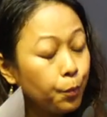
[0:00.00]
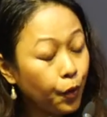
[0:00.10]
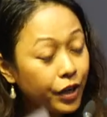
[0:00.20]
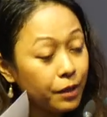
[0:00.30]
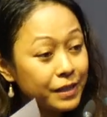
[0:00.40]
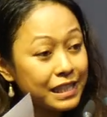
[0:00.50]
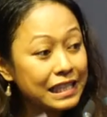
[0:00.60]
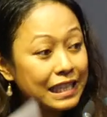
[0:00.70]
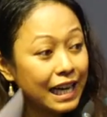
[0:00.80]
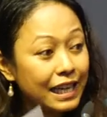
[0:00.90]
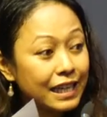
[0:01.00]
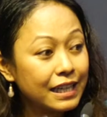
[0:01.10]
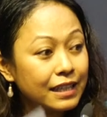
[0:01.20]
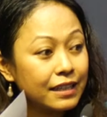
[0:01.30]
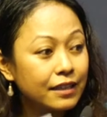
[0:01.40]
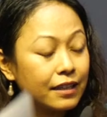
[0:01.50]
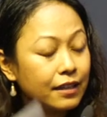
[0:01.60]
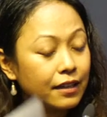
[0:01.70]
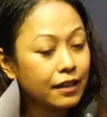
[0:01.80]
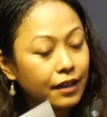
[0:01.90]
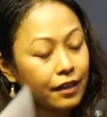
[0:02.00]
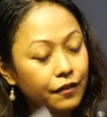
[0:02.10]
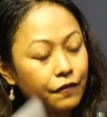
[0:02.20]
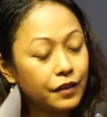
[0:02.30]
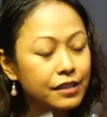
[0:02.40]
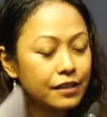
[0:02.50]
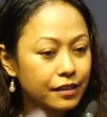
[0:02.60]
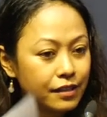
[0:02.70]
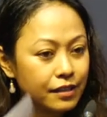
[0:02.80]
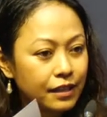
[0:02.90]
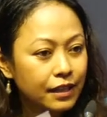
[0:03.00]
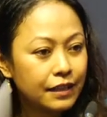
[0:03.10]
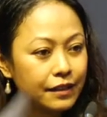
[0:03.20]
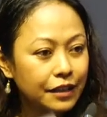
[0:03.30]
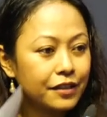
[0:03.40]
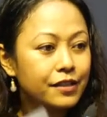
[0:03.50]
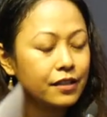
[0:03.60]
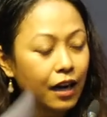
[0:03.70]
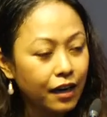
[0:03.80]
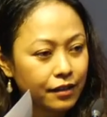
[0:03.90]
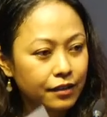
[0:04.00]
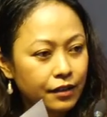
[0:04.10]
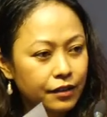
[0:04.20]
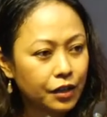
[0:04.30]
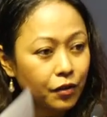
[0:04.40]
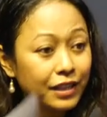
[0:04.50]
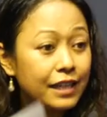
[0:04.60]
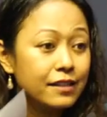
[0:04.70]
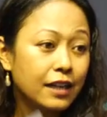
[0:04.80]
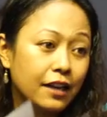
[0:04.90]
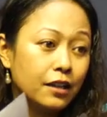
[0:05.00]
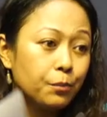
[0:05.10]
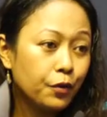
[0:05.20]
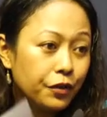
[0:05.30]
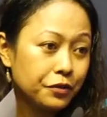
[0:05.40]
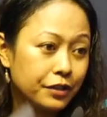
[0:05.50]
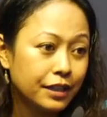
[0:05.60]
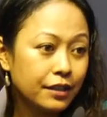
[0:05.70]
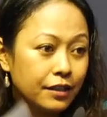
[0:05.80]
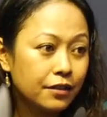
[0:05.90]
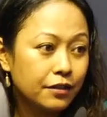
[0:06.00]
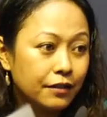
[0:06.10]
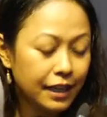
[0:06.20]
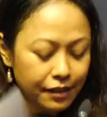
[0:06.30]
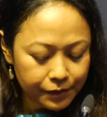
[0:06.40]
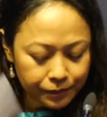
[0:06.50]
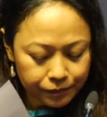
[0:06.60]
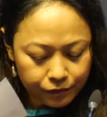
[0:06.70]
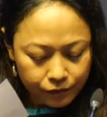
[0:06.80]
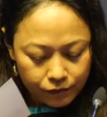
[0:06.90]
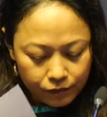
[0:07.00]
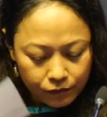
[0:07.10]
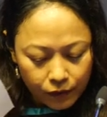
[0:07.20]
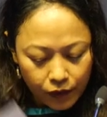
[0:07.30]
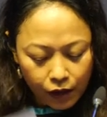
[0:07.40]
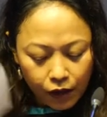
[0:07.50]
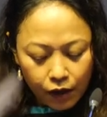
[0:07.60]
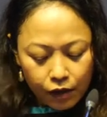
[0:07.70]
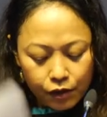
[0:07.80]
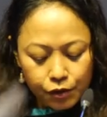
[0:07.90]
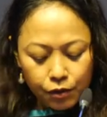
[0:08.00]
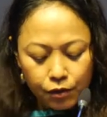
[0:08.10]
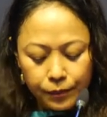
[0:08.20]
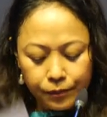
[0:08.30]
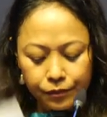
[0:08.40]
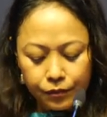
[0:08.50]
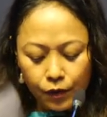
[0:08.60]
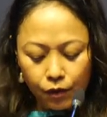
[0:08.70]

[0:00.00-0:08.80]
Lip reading: poems-like verses that are sung. They're not exactly poetry, right? So